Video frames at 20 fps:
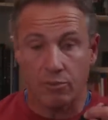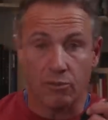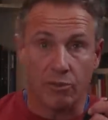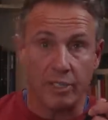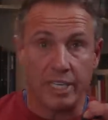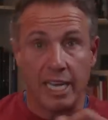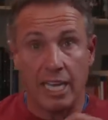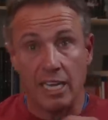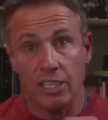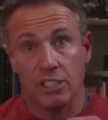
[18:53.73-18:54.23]

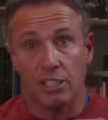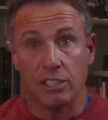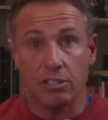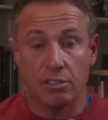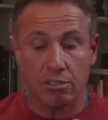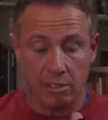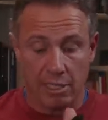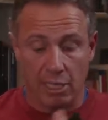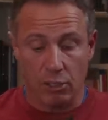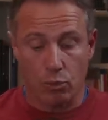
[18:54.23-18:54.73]
Free
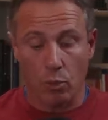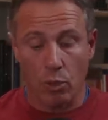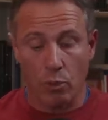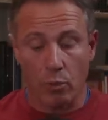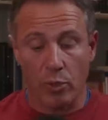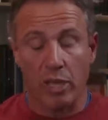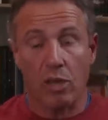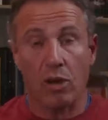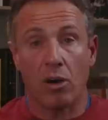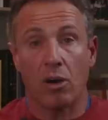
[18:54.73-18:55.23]
agents. That's what
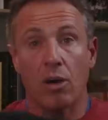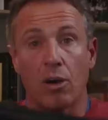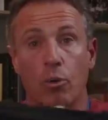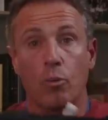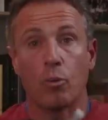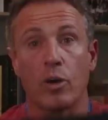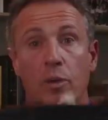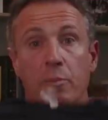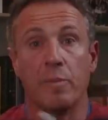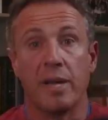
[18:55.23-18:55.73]
we are.
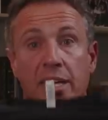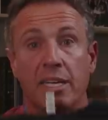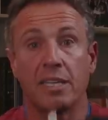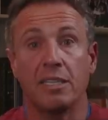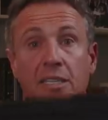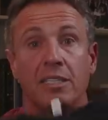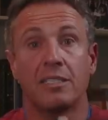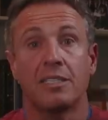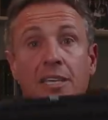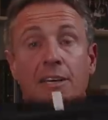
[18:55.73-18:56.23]
We're
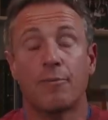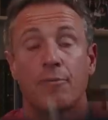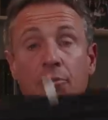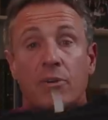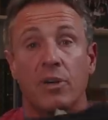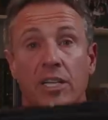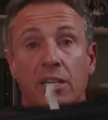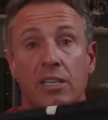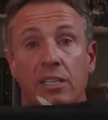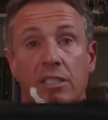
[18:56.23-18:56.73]
making the
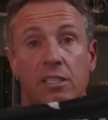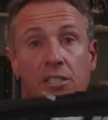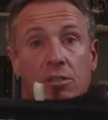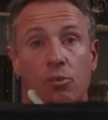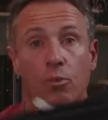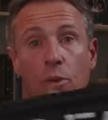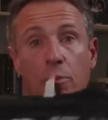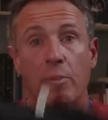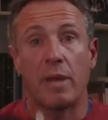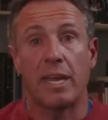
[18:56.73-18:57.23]

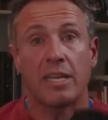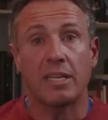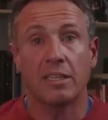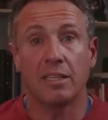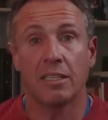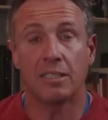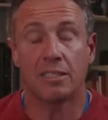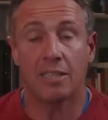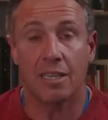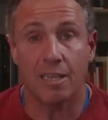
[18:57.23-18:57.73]
difference. We're making
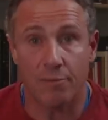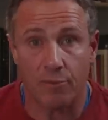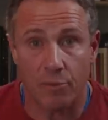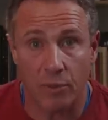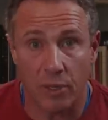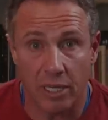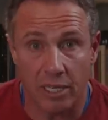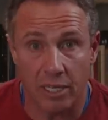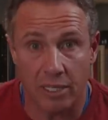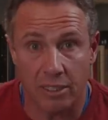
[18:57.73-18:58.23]
the
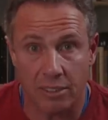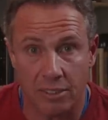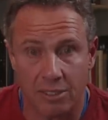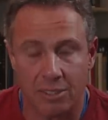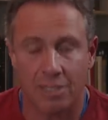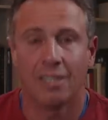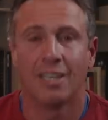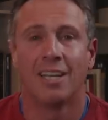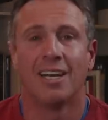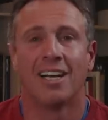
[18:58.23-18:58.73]

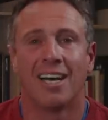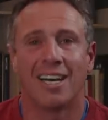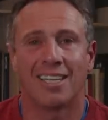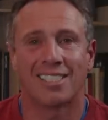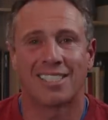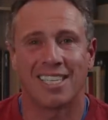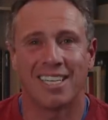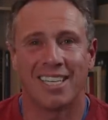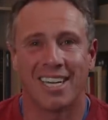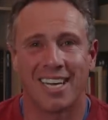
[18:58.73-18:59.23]
difference. I'll
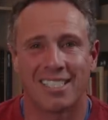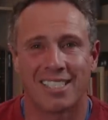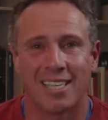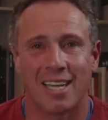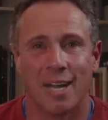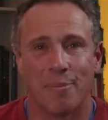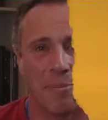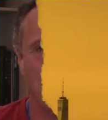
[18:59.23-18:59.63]
see you next time.